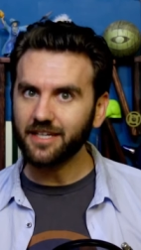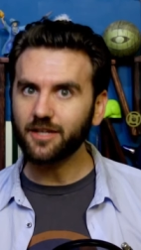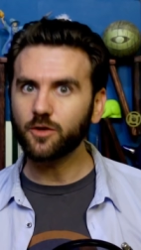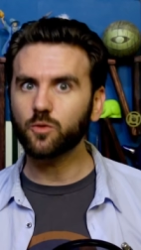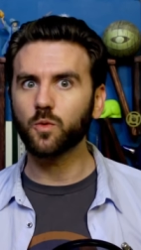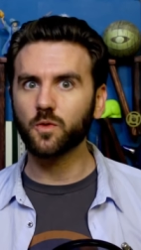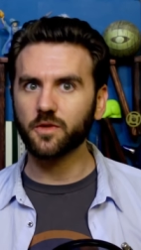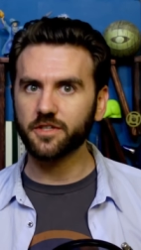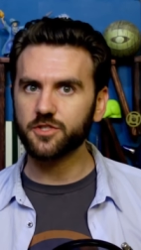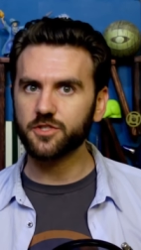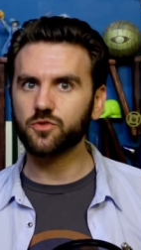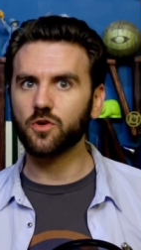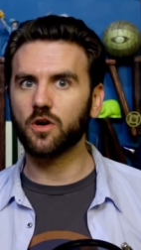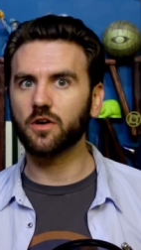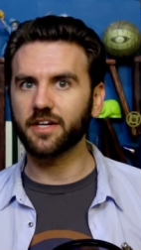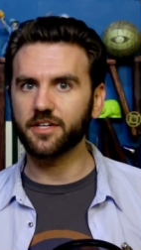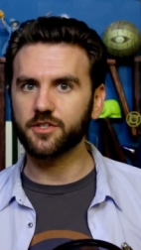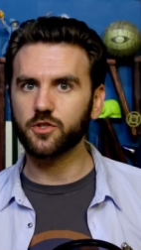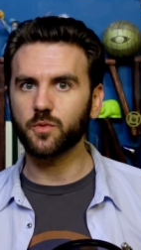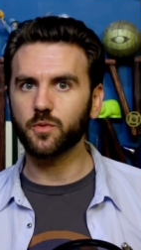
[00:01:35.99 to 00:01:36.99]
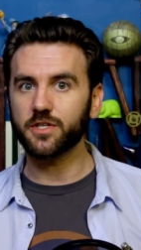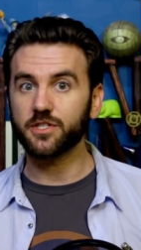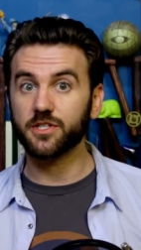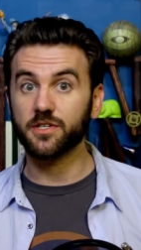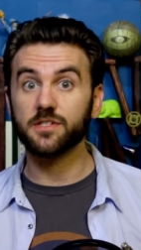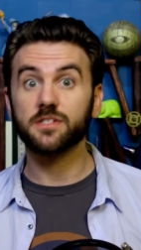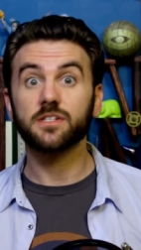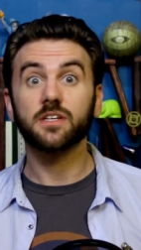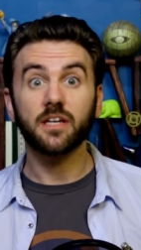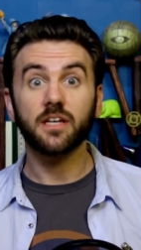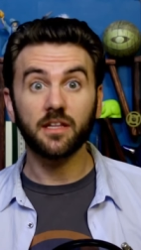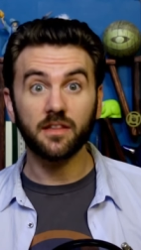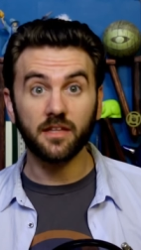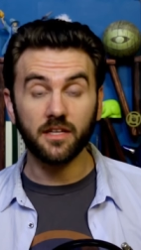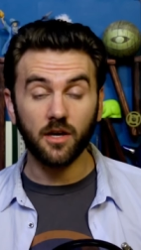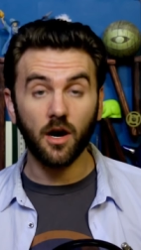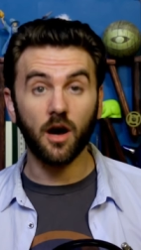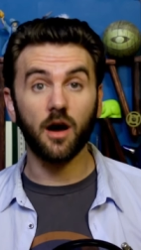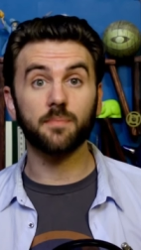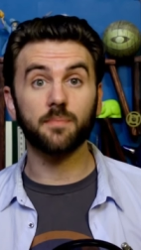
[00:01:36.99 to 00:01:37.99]
equally strong intuitions in
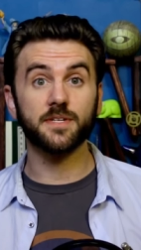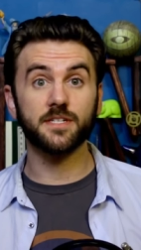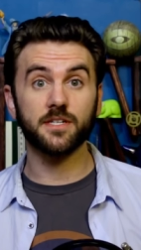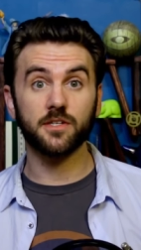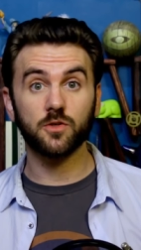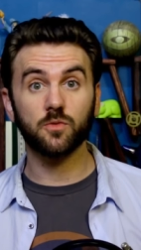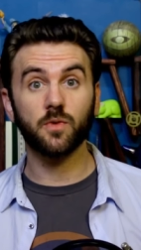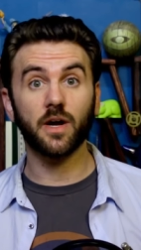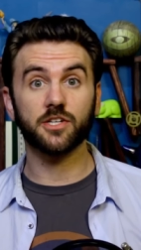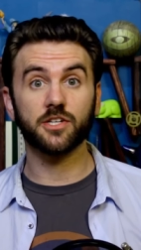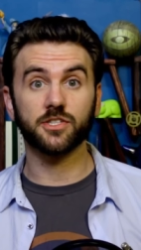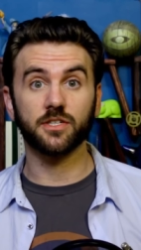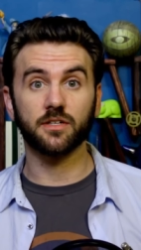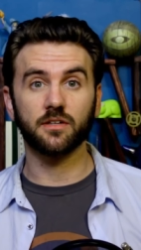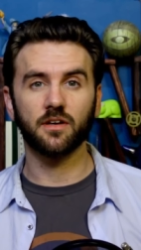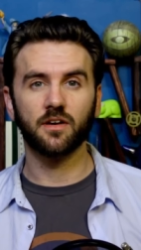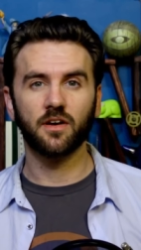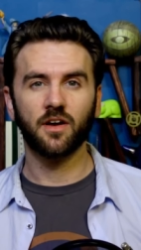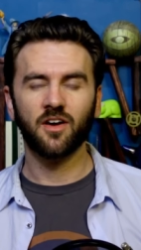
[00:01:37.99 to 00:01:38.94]
the opposite direction.